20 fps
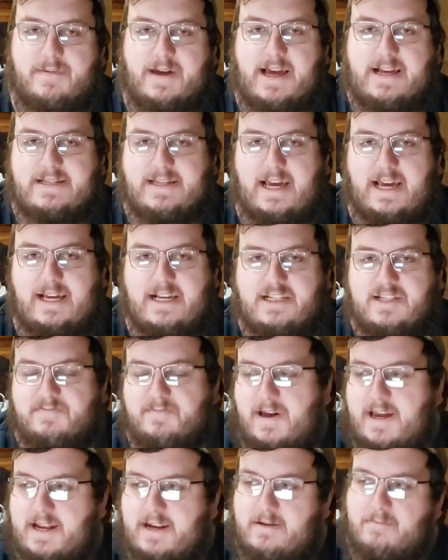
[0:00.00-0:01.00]
as I
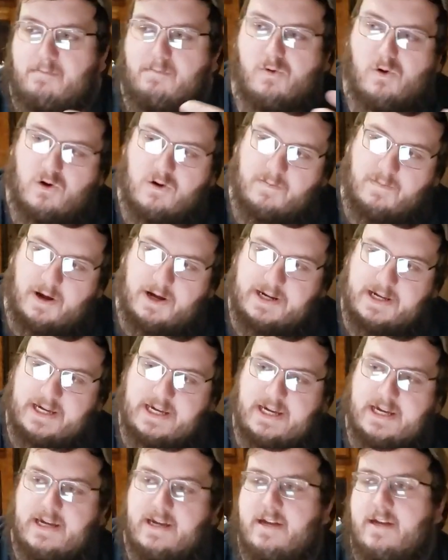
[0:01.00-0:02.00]
spend more
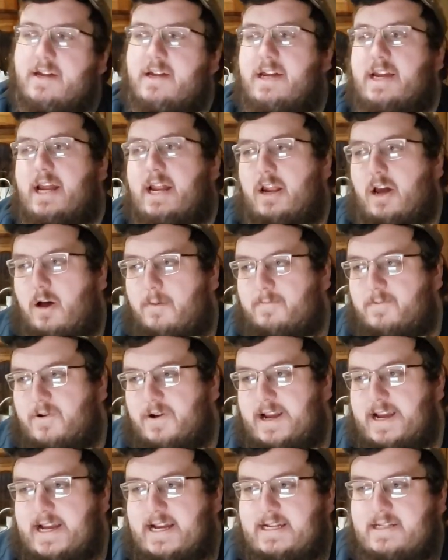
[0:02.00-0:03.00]
money and
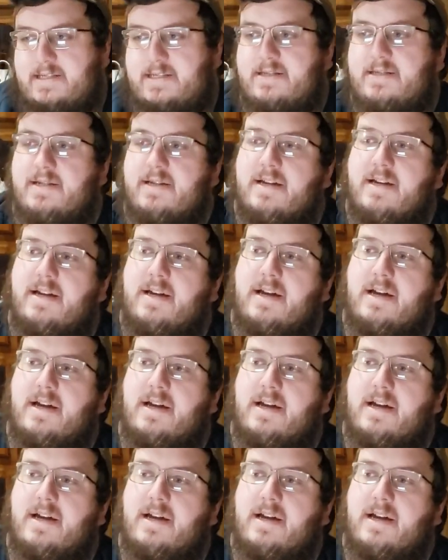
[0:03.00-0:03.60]
upgrades